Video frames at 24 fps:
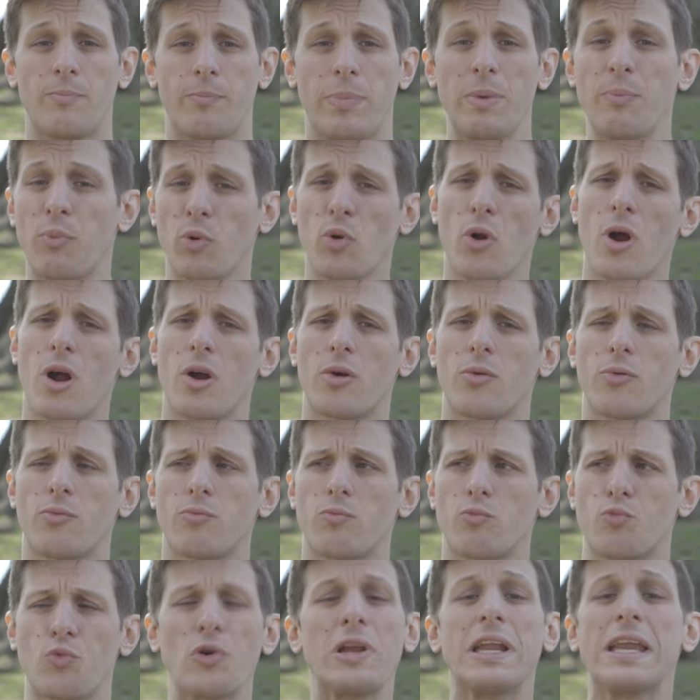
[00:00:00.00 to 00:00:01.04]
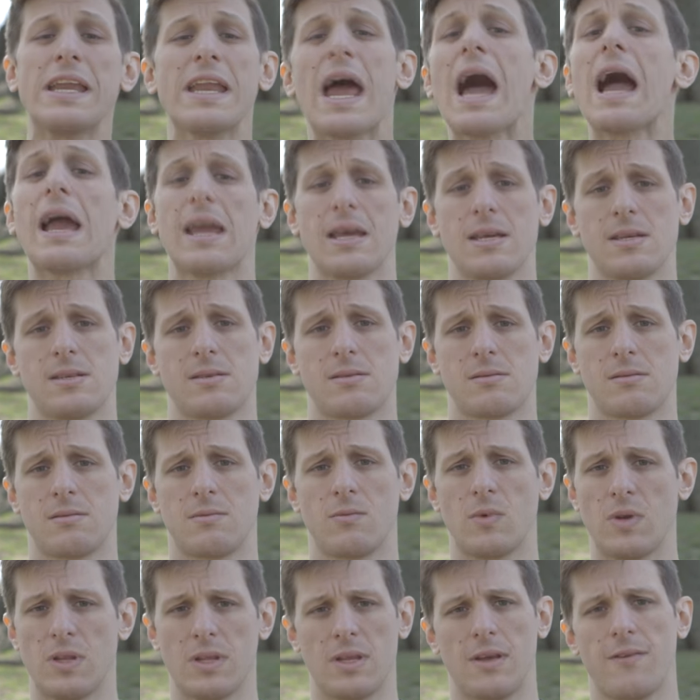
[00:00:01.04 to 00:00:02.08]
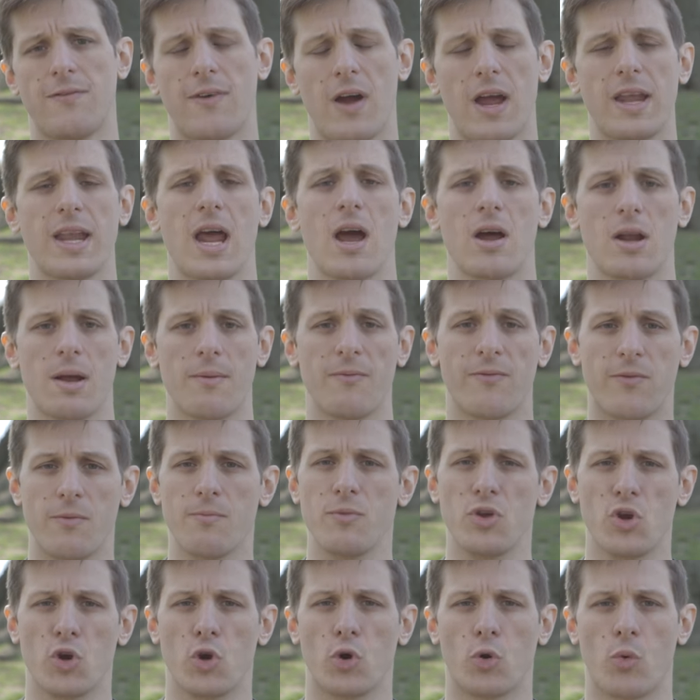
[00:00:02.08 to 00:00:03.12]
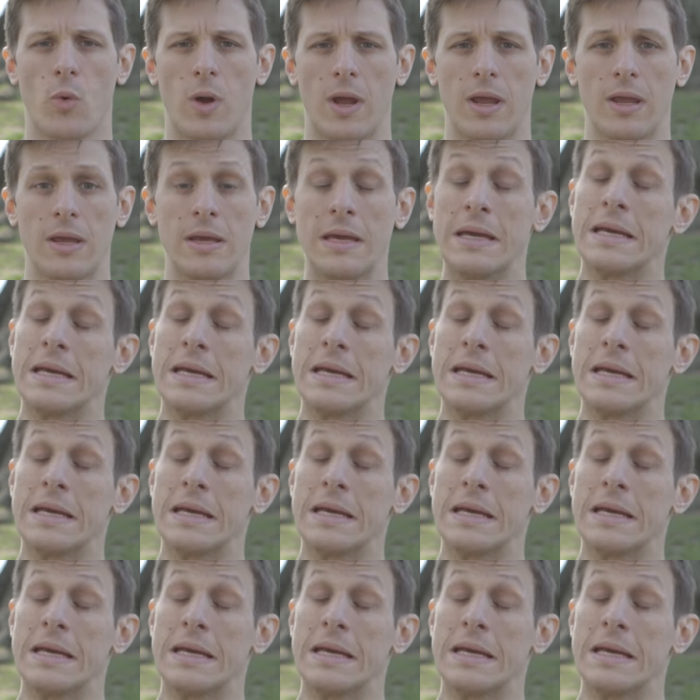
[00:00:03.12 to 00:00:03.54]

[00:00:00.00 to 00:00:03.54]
people are really nice when they find out I'm from Uruguay.